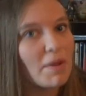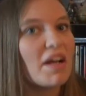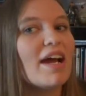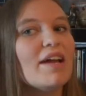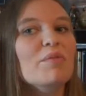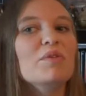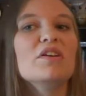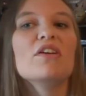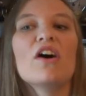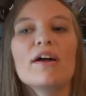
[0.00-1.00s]
But I
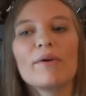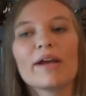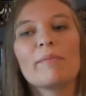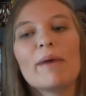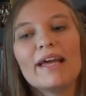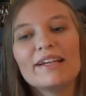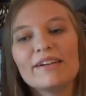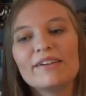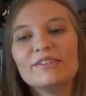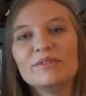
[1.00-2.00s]
would not recommend
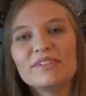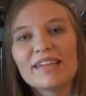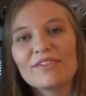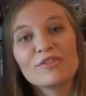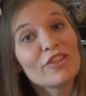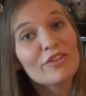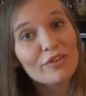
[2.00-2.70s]
doing that for the